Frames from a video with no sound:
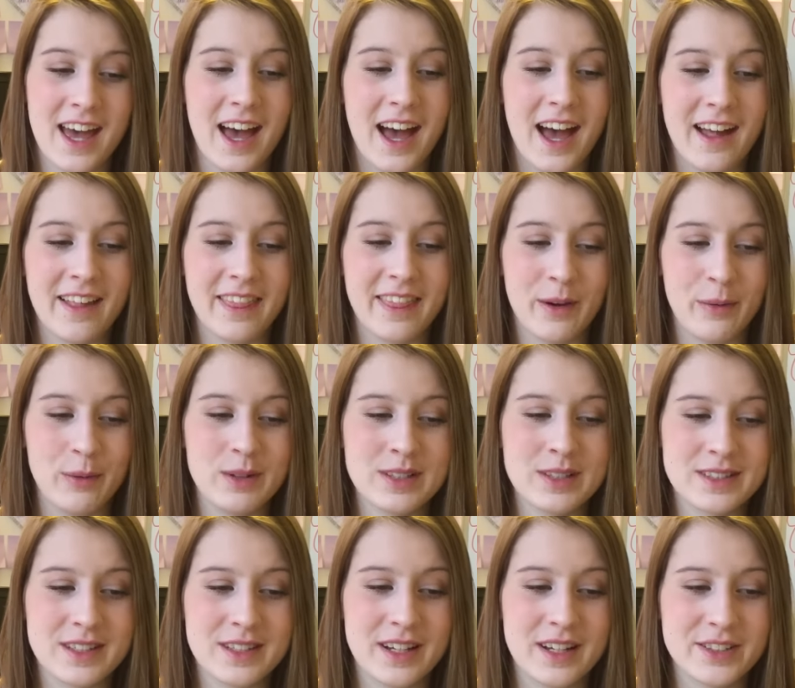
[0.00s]
And that was
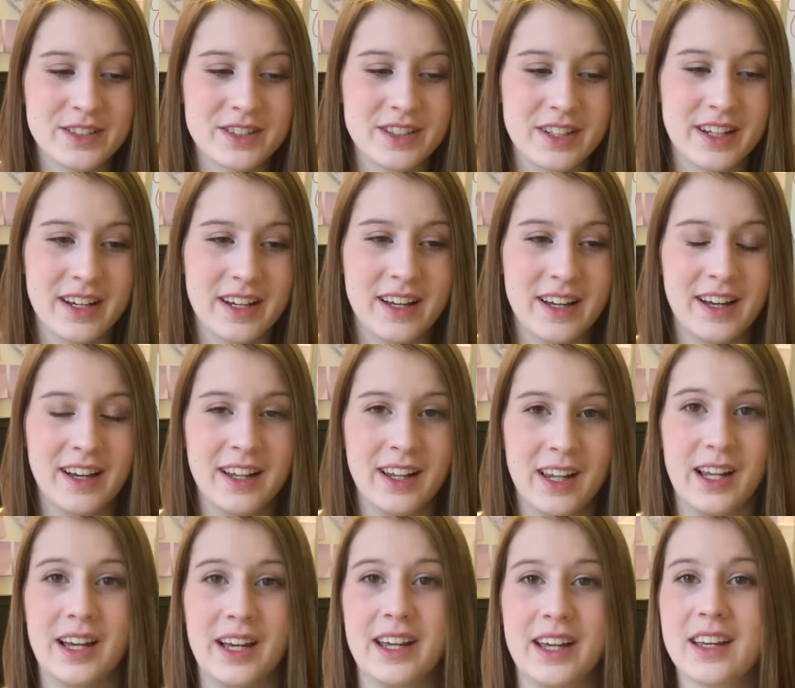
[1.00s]
such a
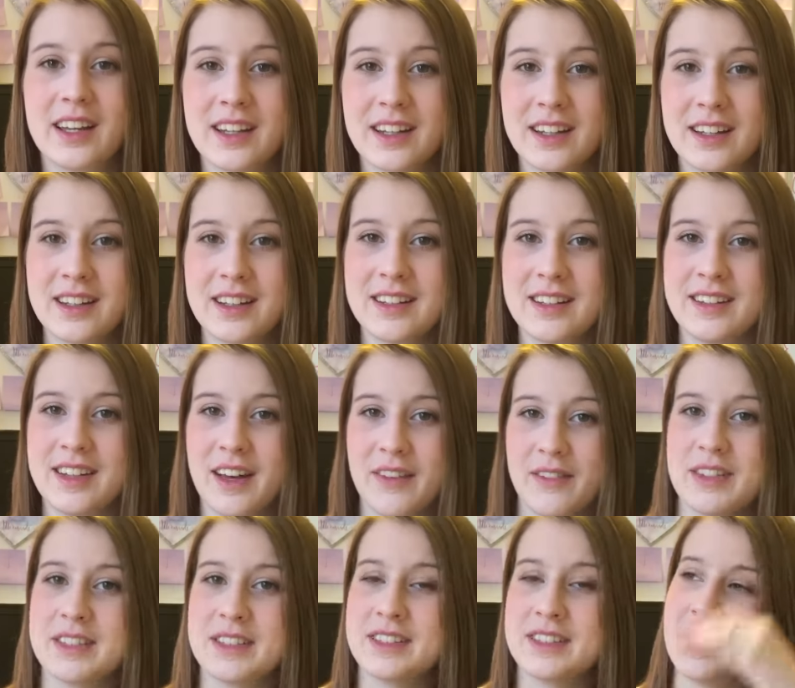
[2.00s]
like
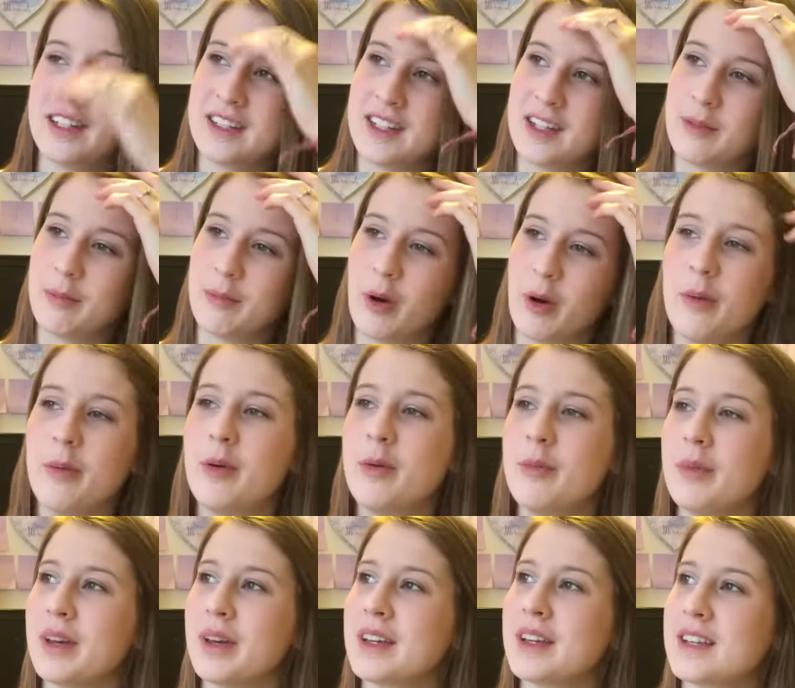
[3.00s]
devastating moment
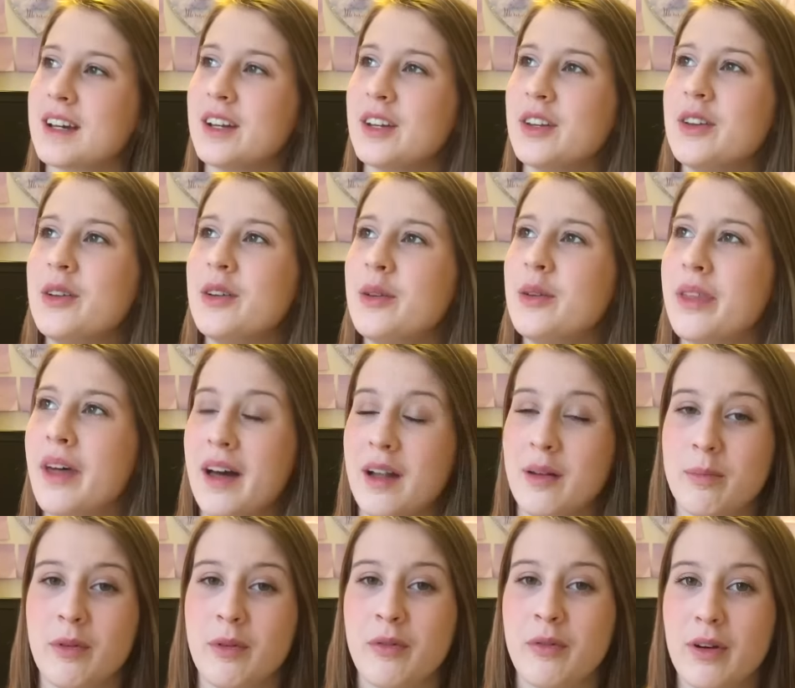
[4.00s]
because I knew
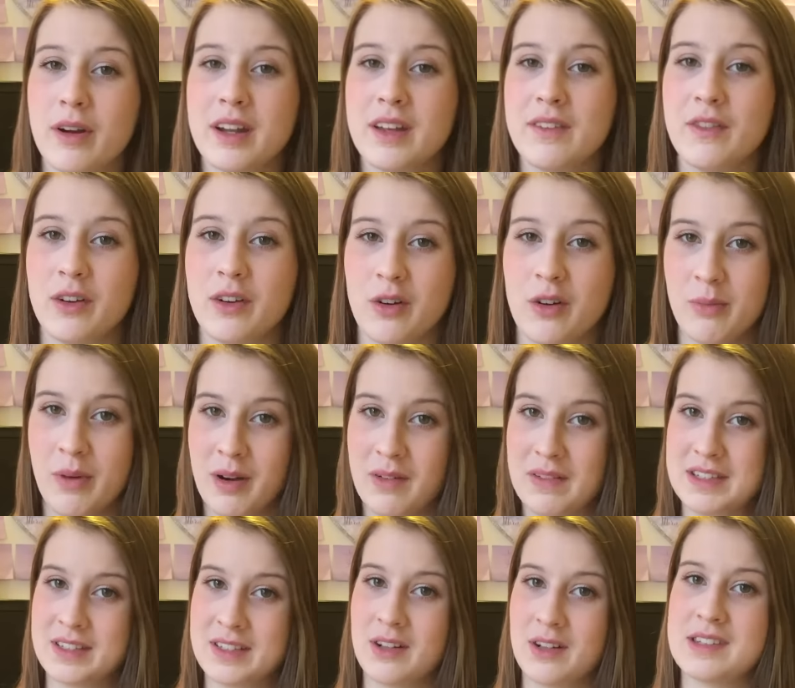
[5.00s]
then, before I'd even got my
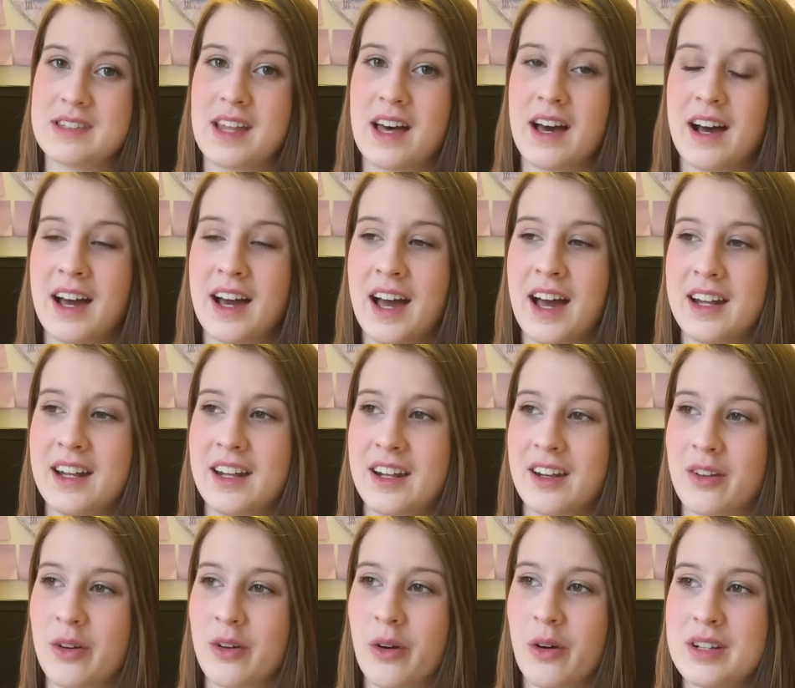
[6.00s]
results, that I hadn't
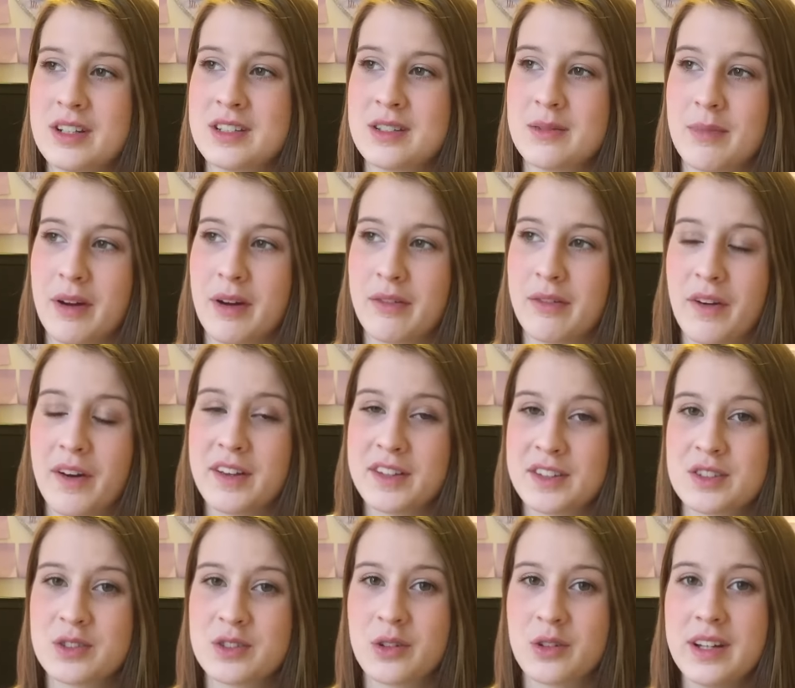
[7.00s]
got into my
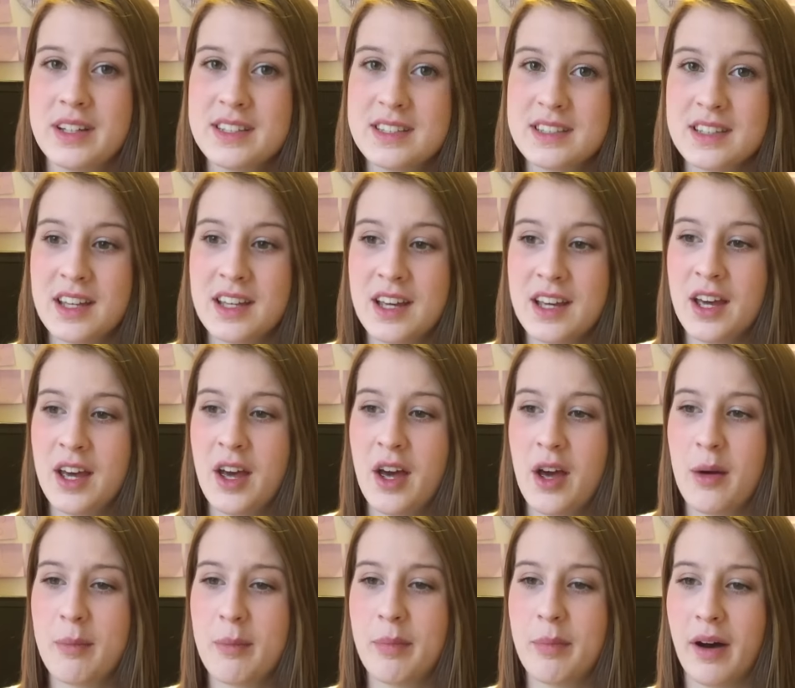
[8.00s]
first choice.
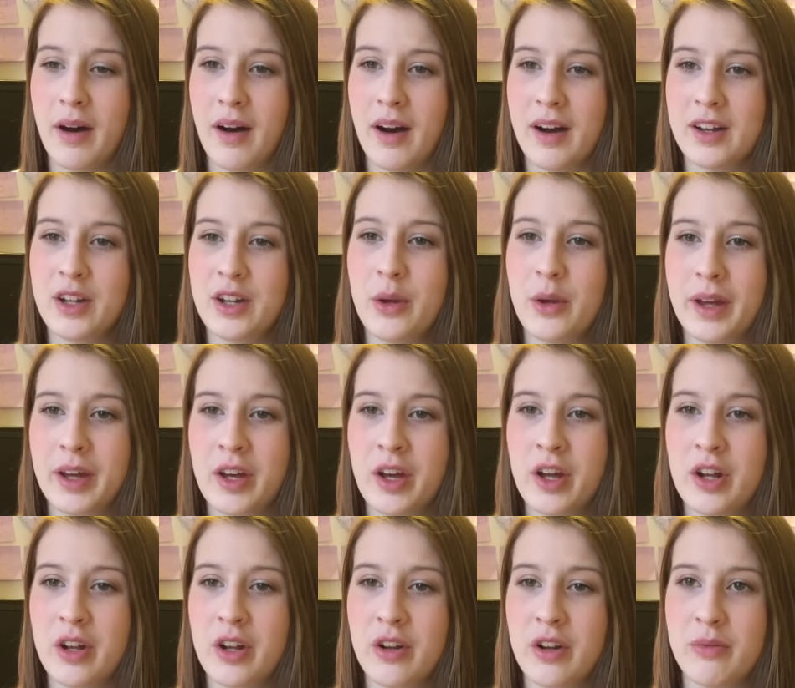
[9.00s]
But I knew it
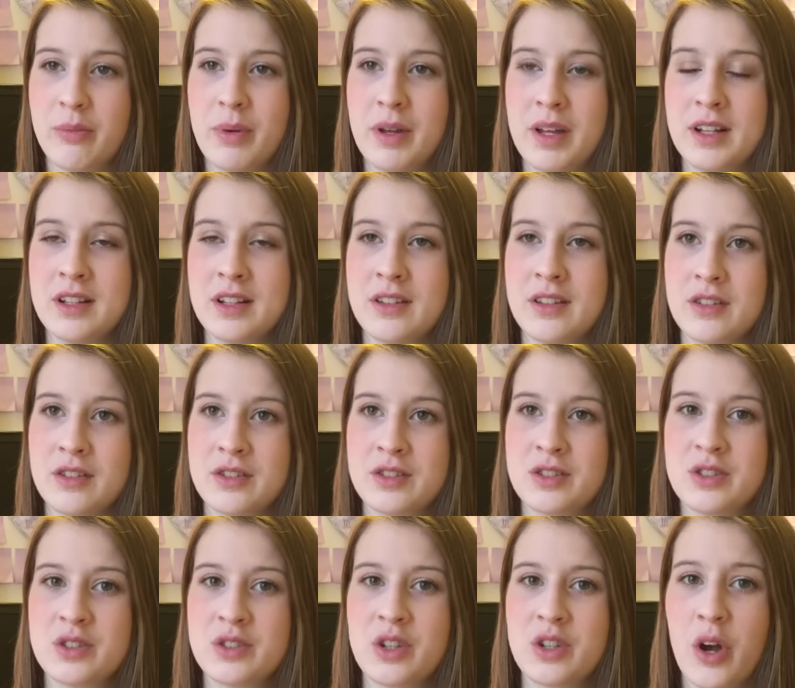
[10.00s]
couldn't have been
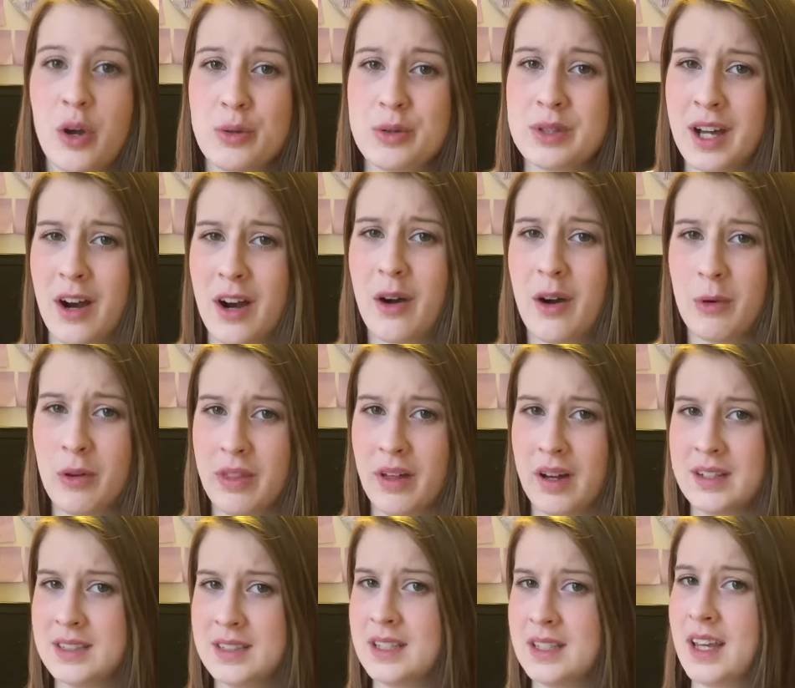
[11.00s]
so terrible that
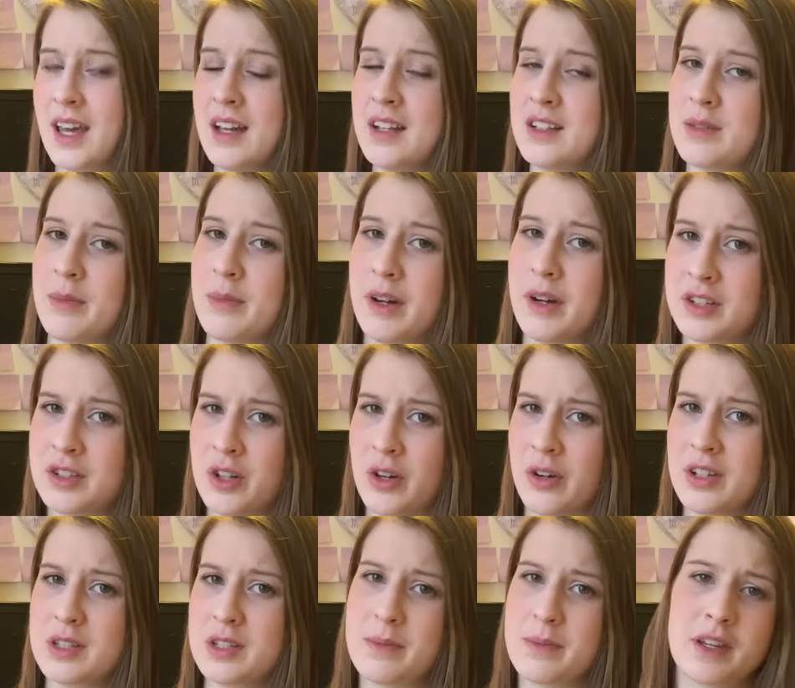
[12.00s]
I didn't get into my
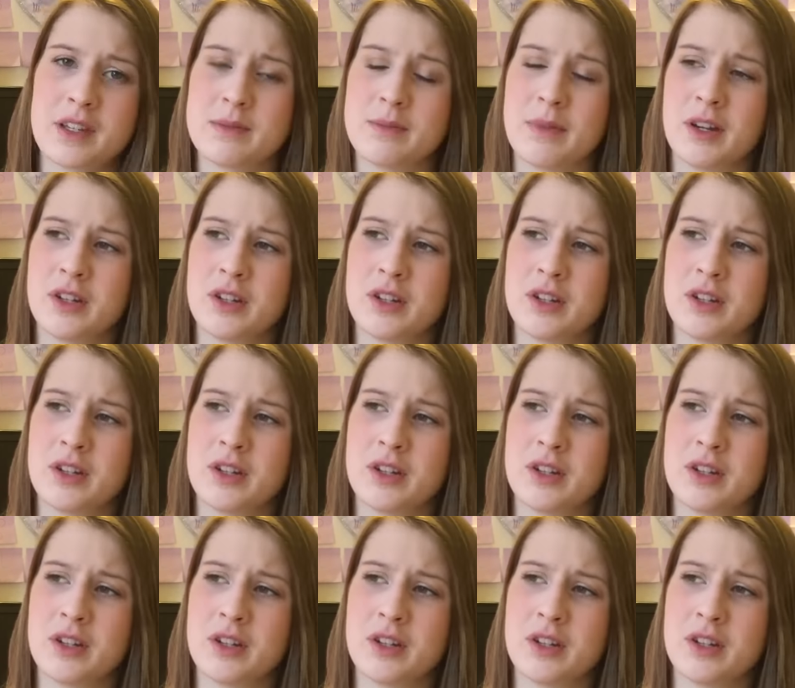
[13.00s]
insurance because my